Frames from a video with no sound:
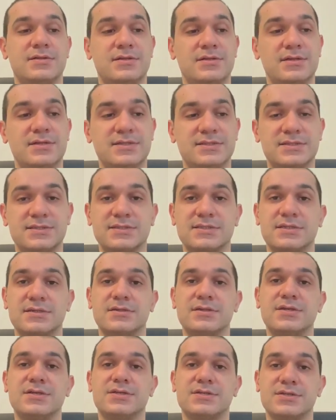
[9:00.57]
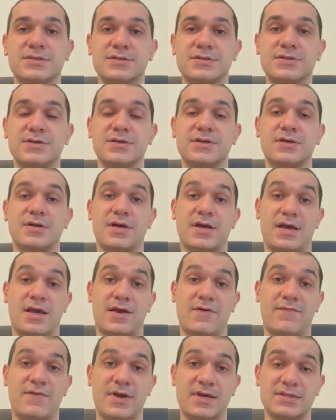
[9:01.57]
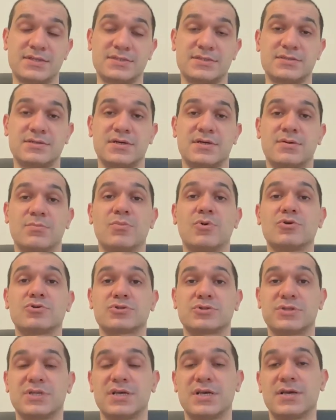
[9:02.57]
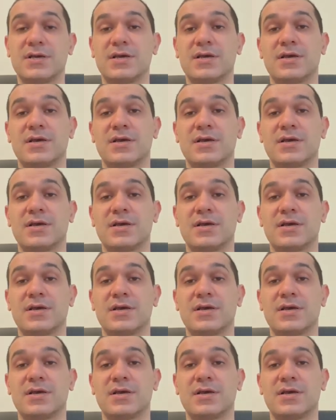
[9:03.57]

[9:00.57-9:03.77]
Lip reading: this condition affects mostly